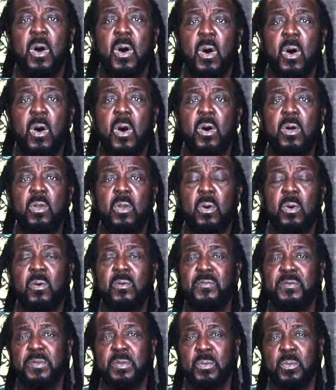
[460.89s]
all
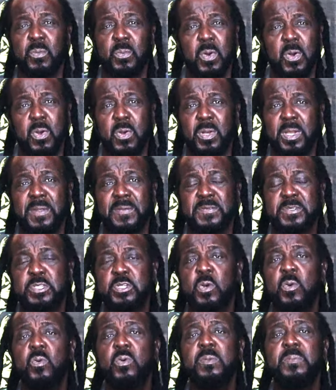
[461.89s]
over the world have
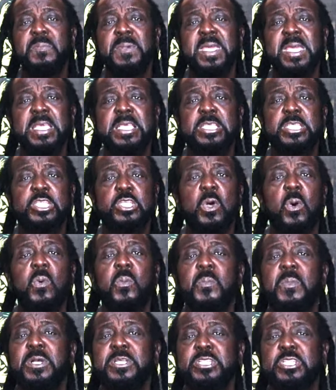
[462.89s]
showed me so
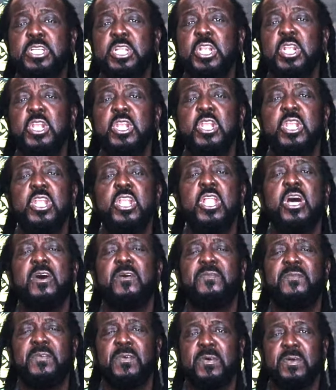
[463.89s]
much
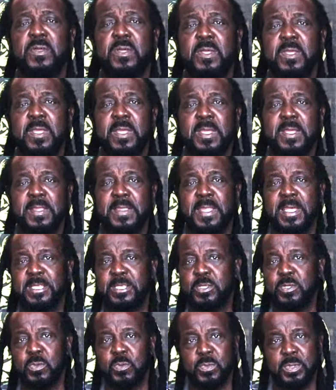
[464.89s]
love
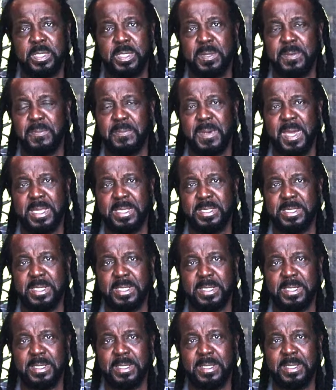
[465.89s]
that you wouldn't imagine.
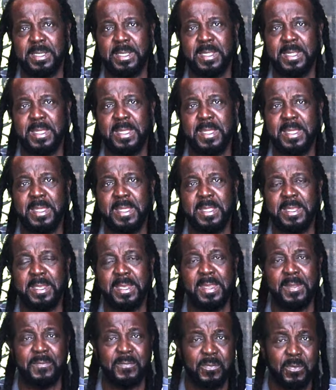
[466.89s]

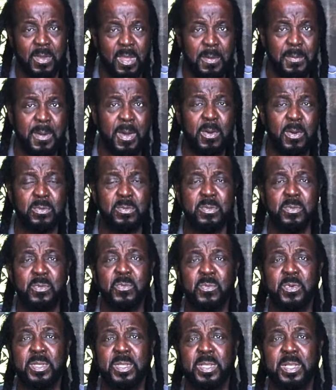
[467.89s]
They've come out
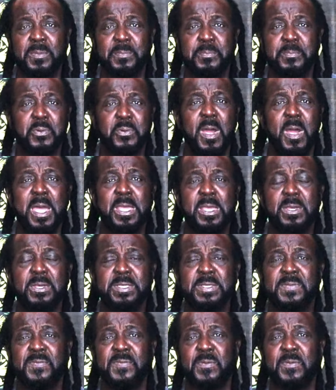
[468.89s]
with
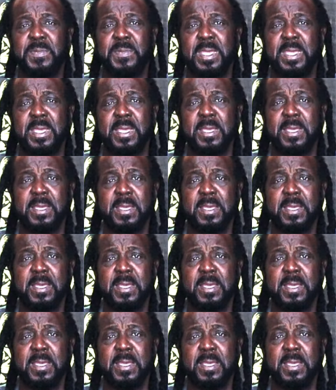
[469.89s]
prayers for me.